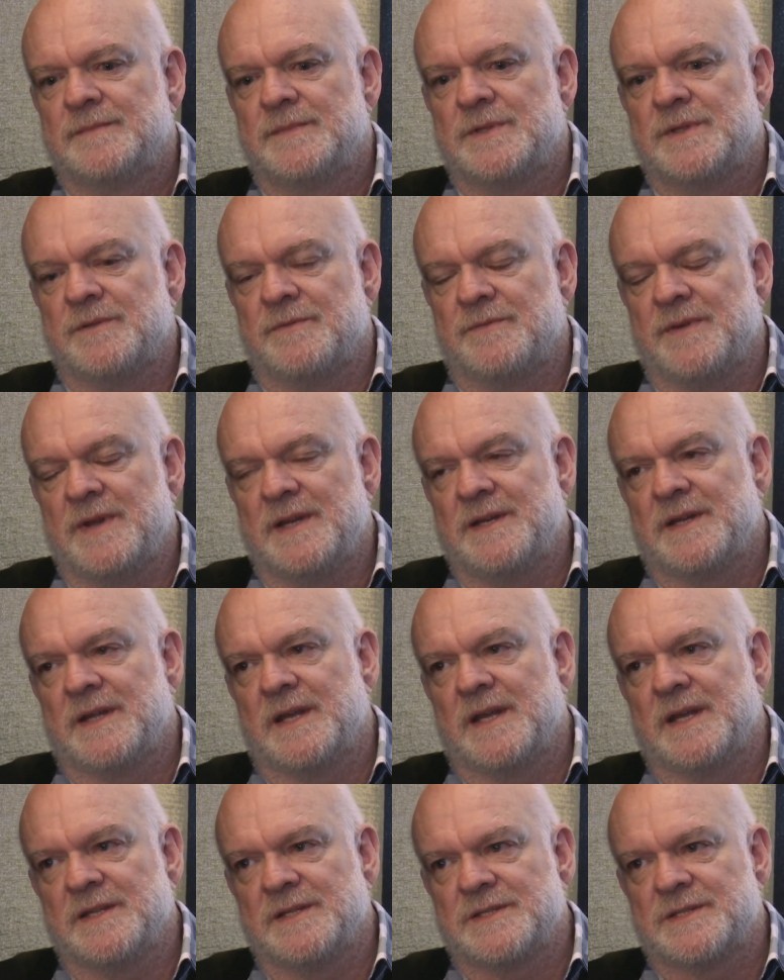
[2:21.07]
defend
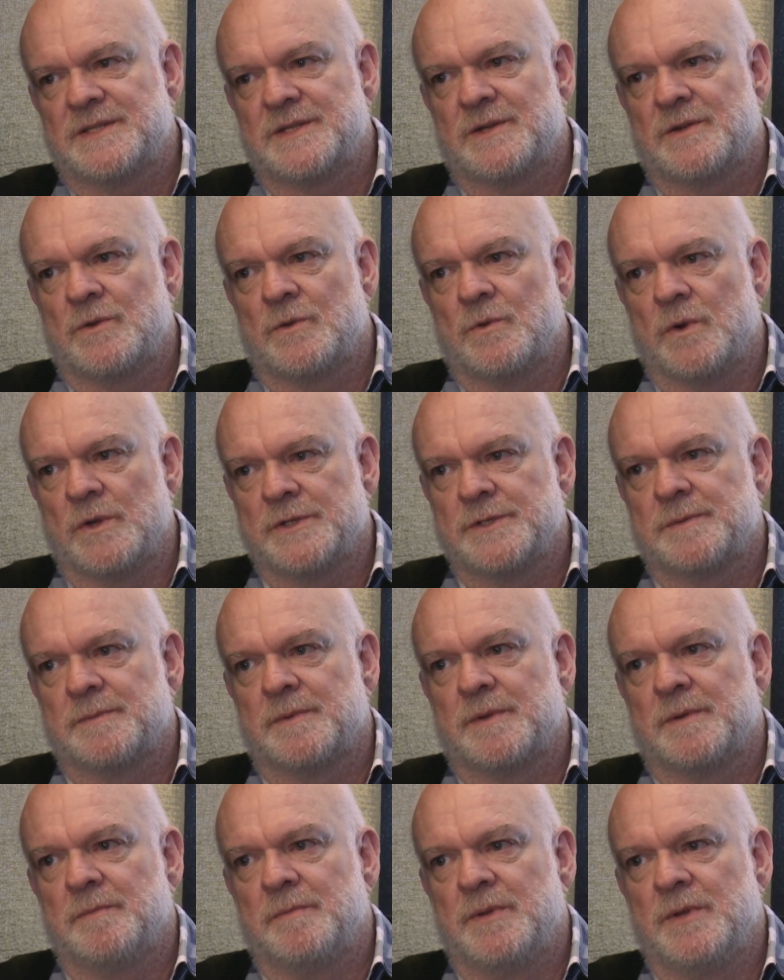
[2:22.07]
against quantum
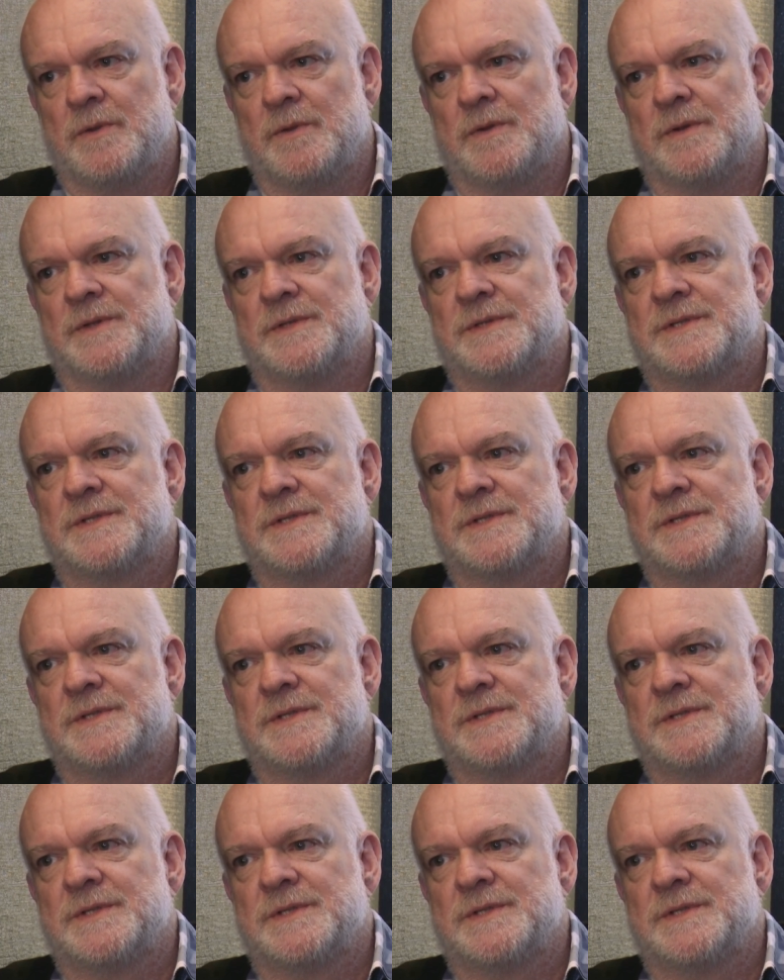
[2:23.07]
computers.